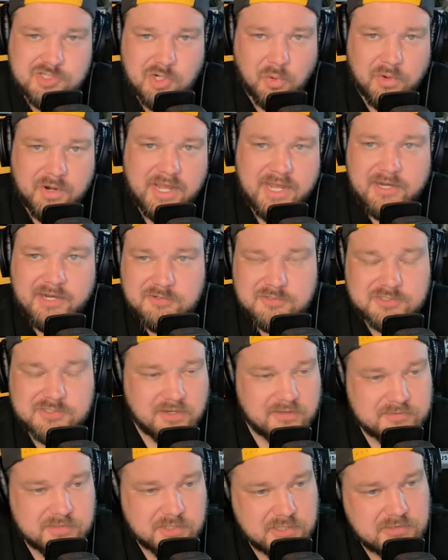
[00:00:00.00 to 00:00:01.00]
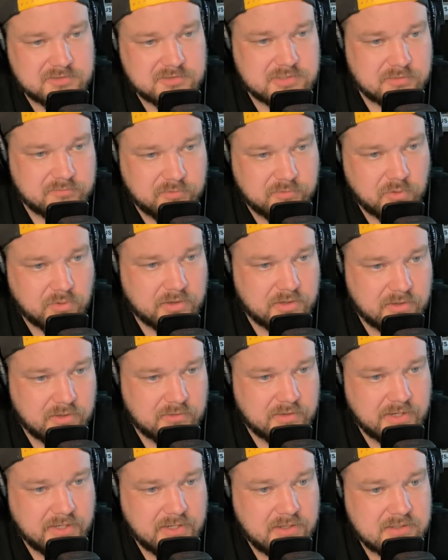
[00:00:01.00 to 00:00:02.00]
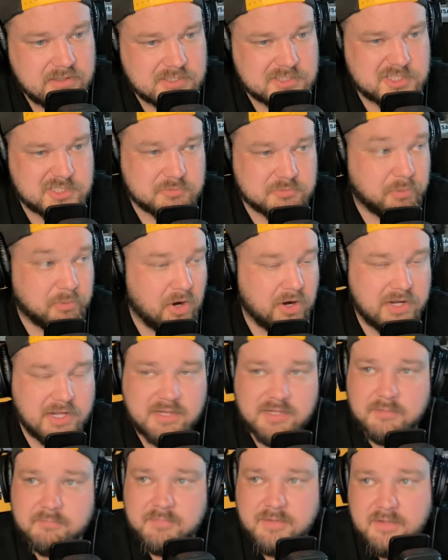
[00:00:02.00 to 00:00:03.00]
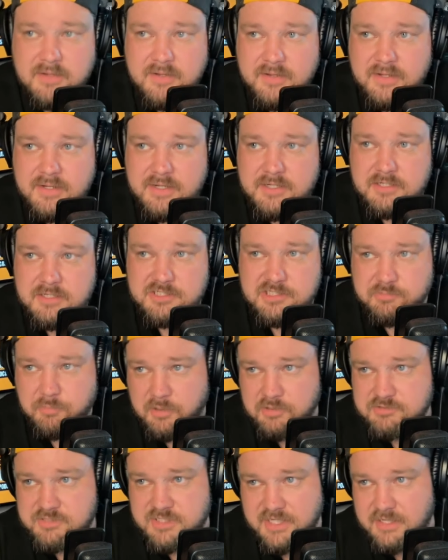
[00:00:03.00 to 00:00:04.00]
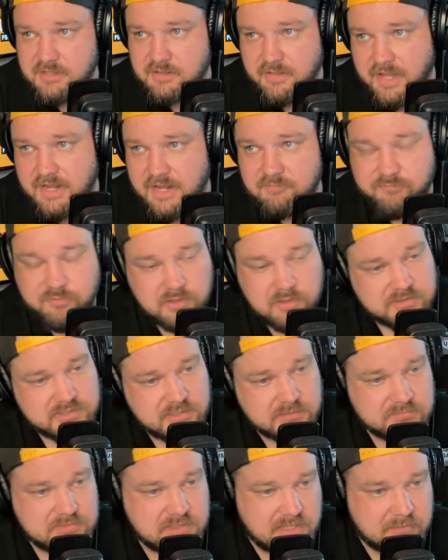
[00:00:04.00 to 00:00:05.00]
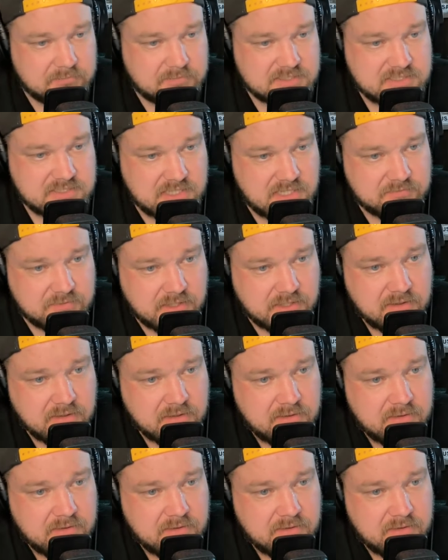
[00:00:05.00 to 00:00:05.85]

tornadoes off the coast of Florida already, spawning them. It's supposed to hit landfall sometime this evening.